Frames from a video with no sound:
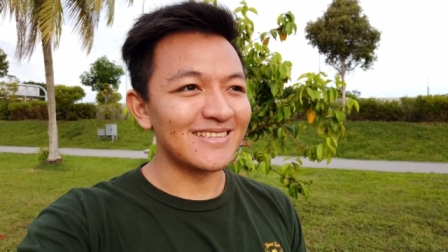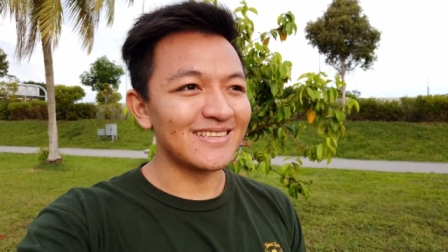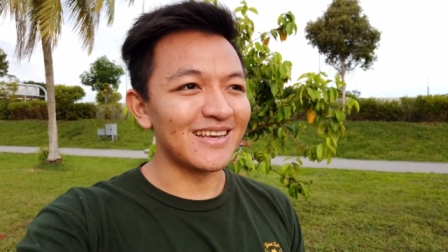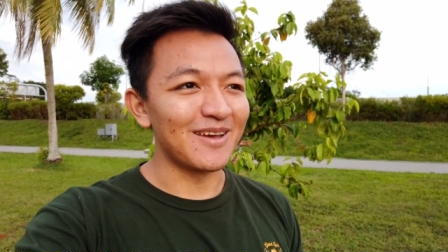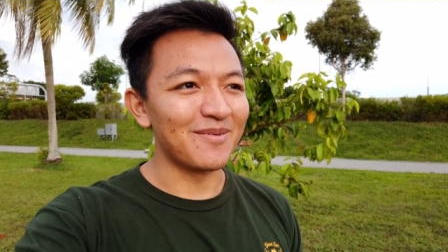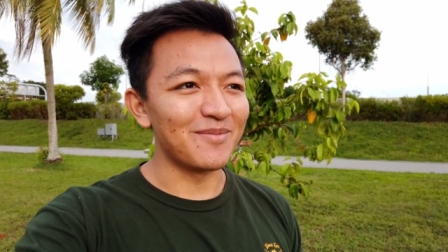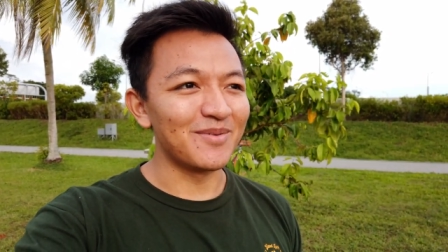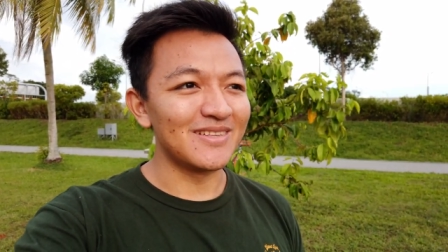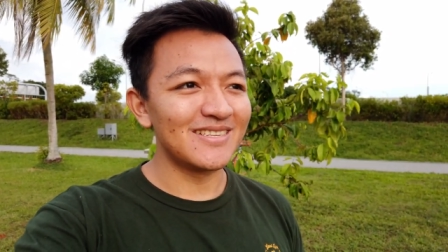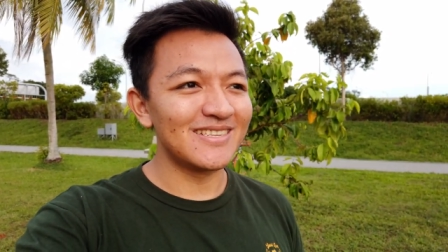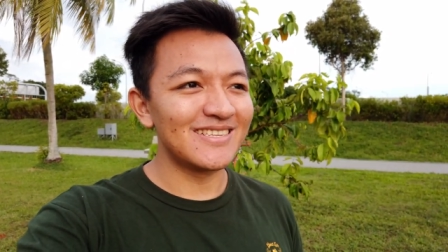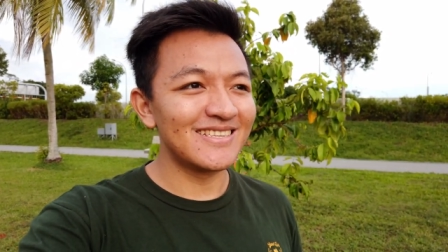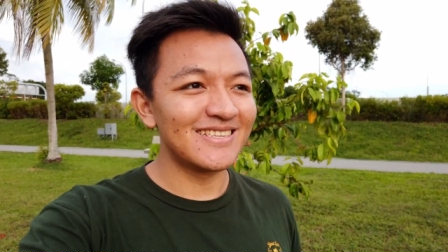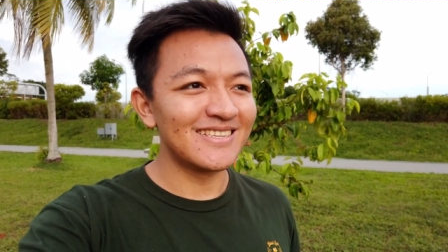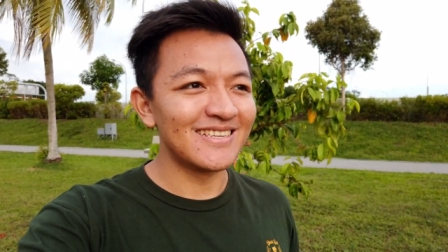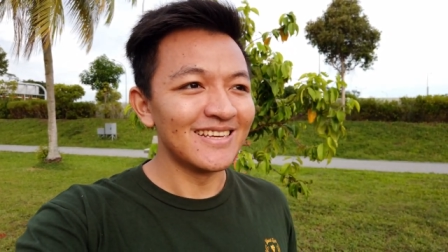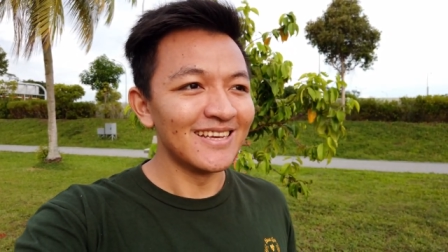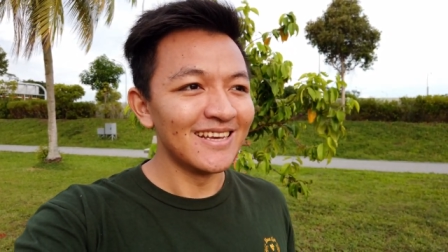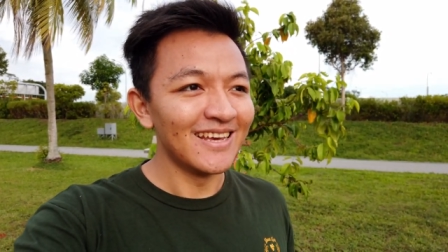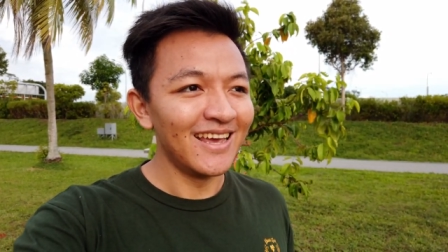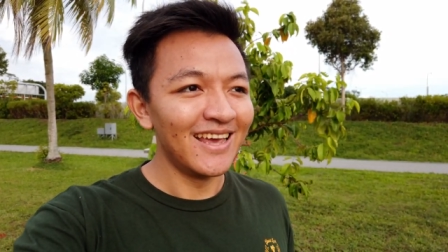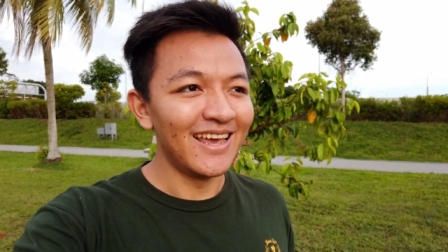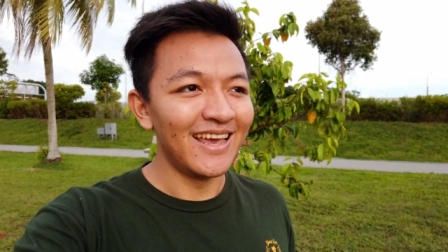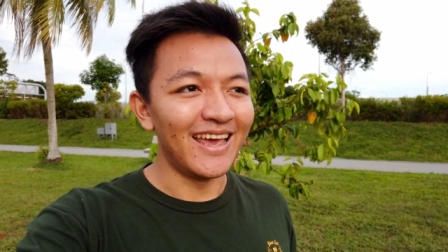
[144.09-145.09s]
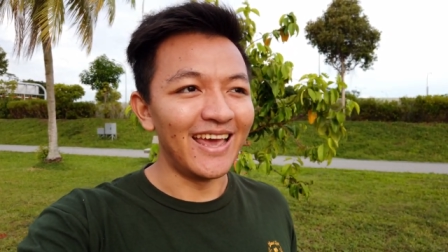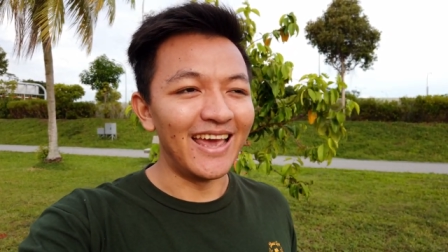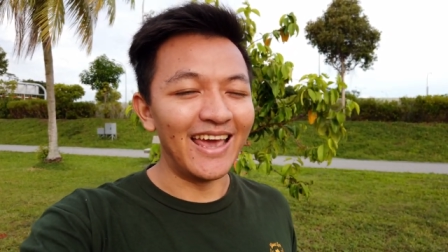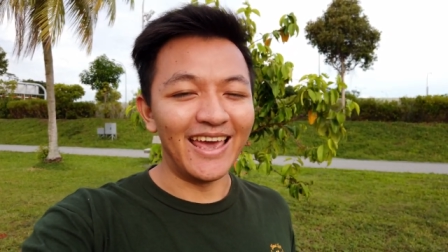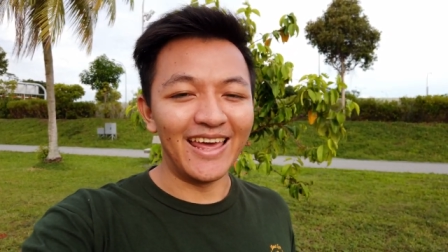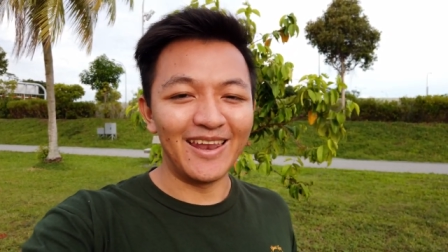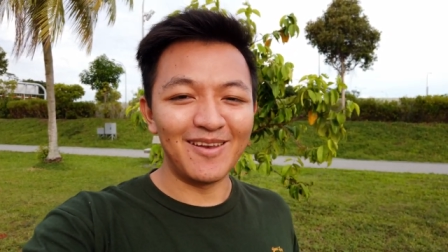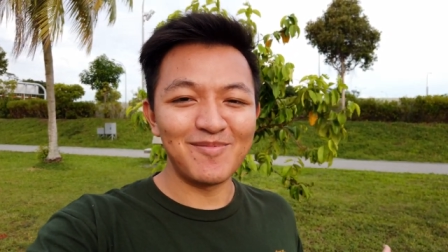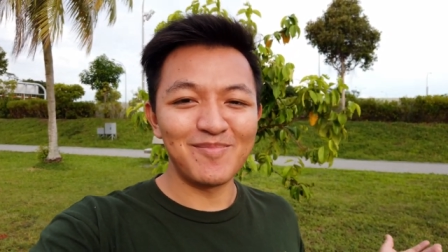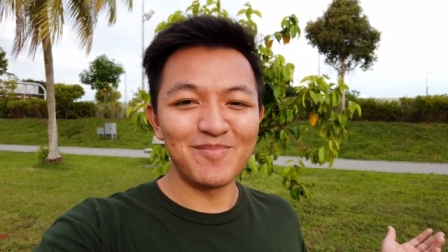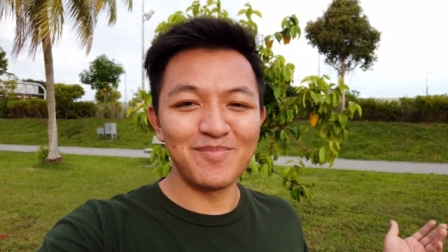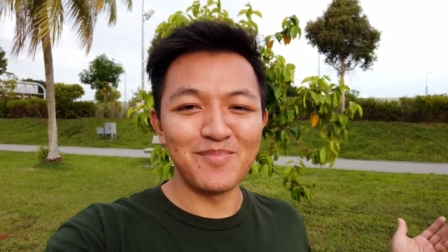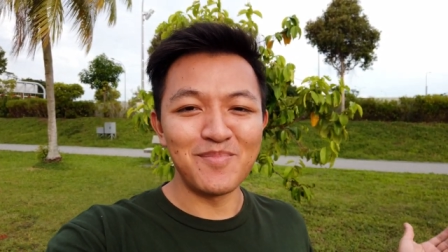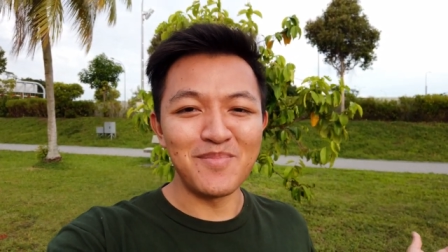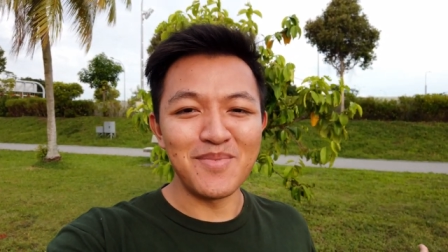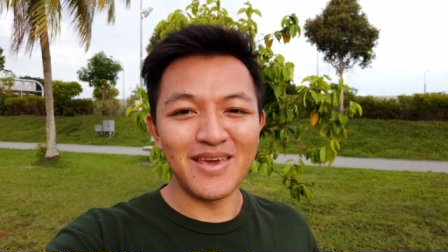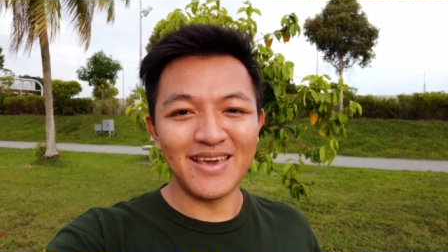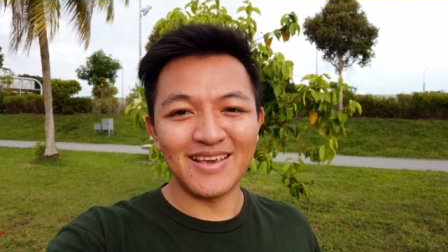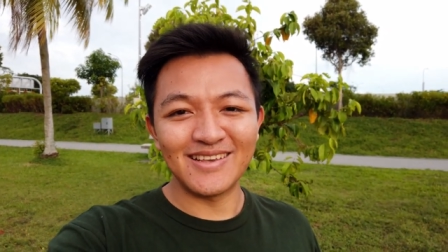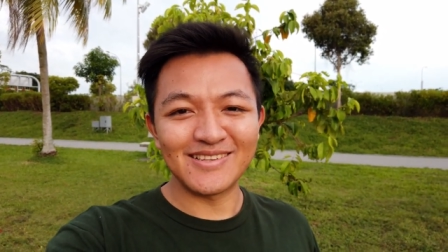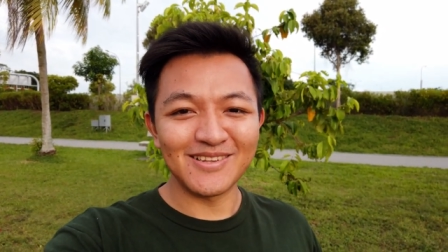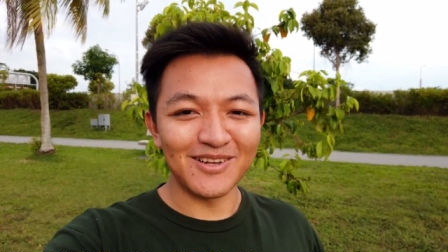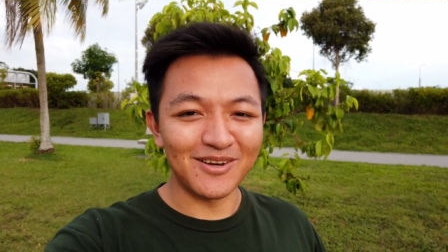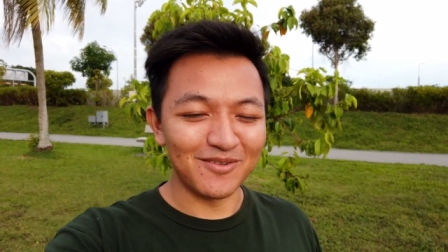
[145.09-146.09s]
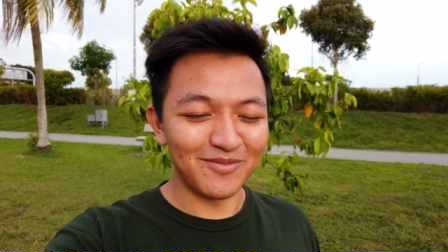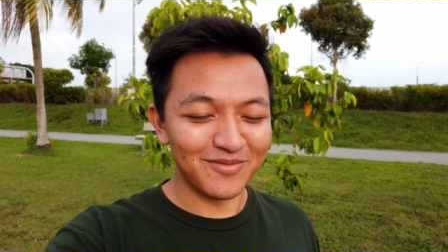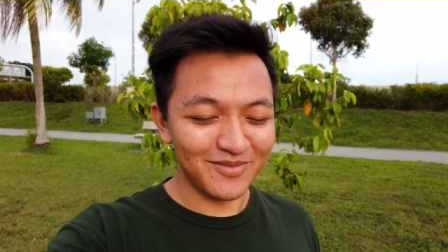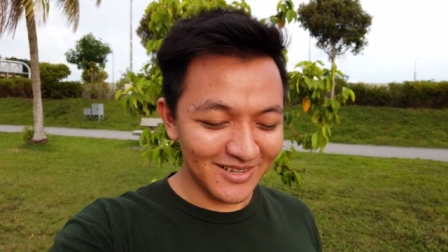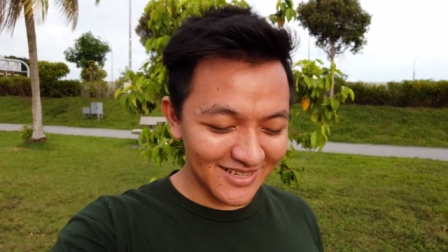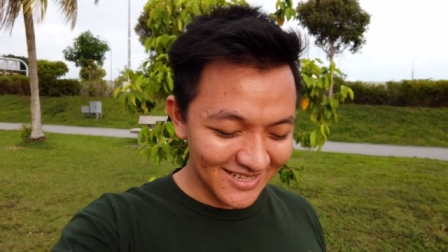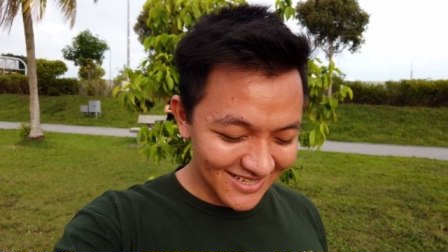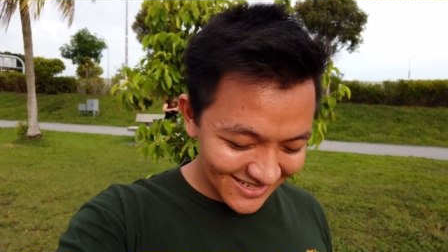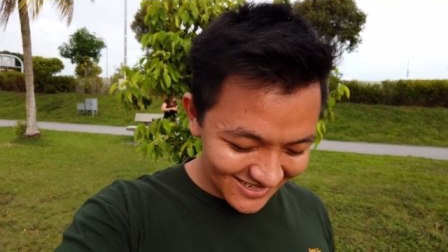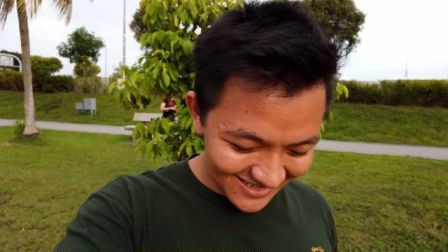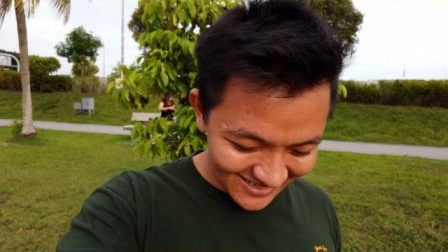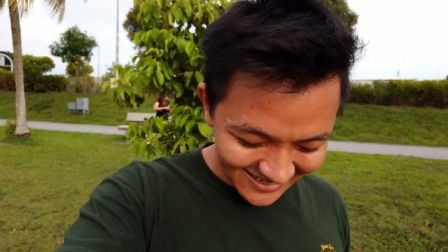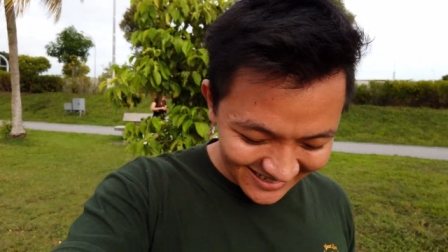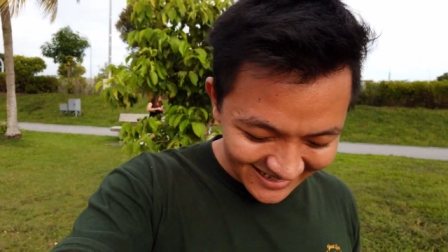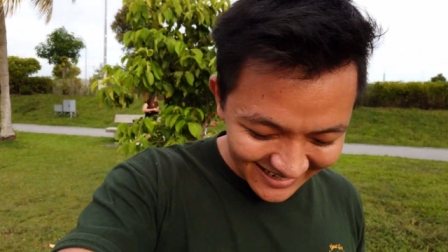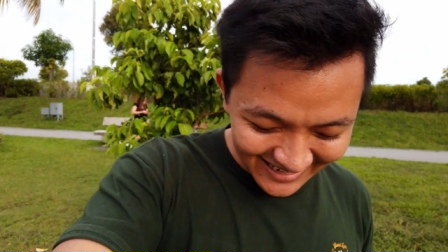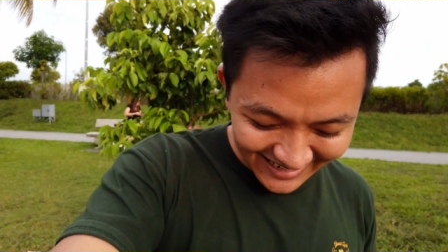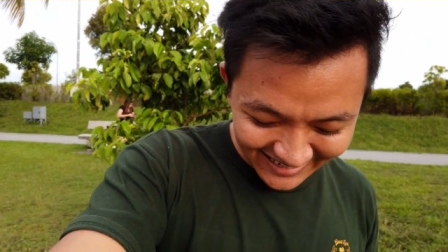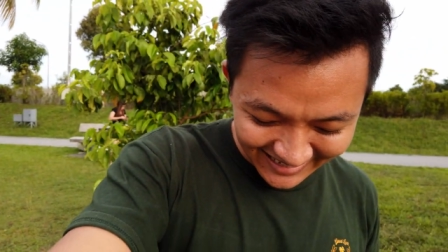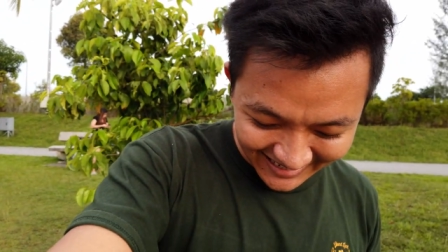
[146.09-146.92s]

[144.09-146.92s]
assignments at May's office.